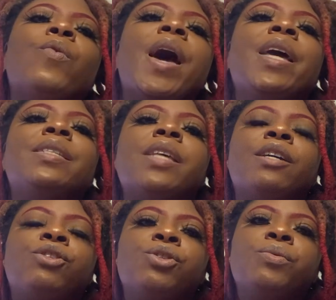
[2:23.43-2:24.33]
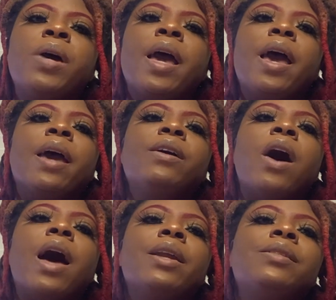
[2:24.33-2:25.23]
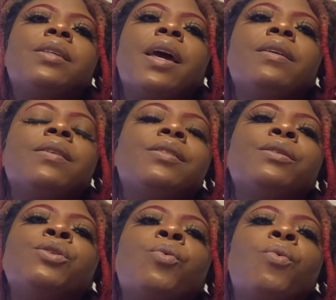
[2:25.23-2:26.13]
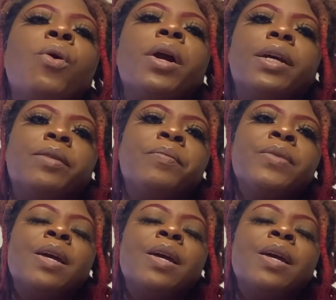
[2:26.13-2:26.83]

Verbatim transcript: ways as you. And God is saying this is a warning